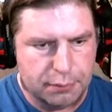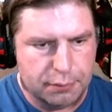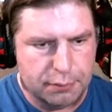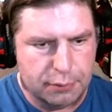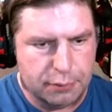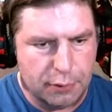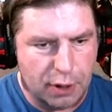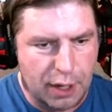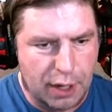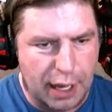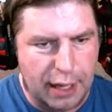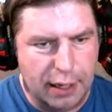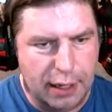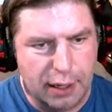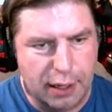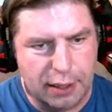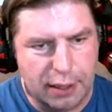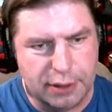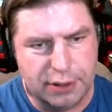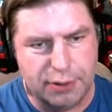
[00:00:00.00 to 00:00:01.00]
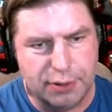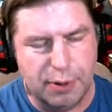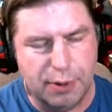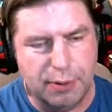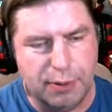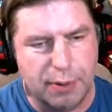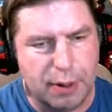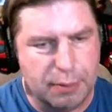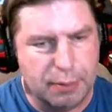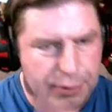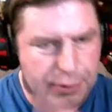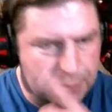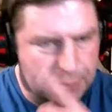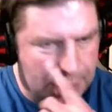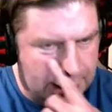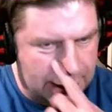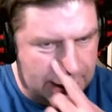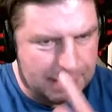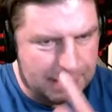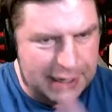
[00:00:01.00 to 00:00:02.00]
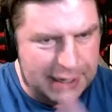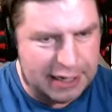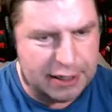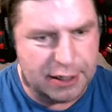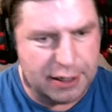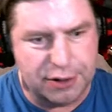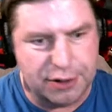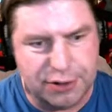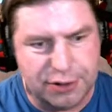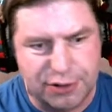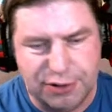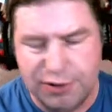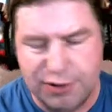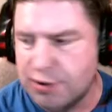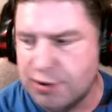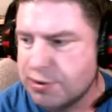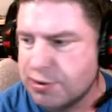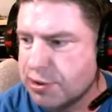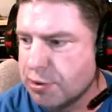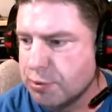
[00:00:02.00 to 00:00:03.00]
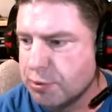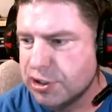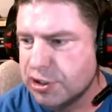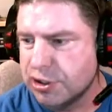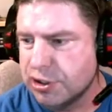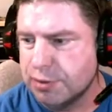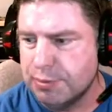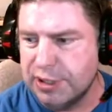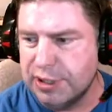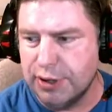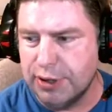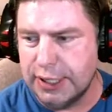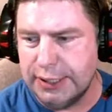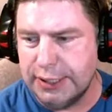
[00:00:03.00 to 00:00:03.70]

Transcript: Okay, and so we were able to run a command under sudo, so we should be good.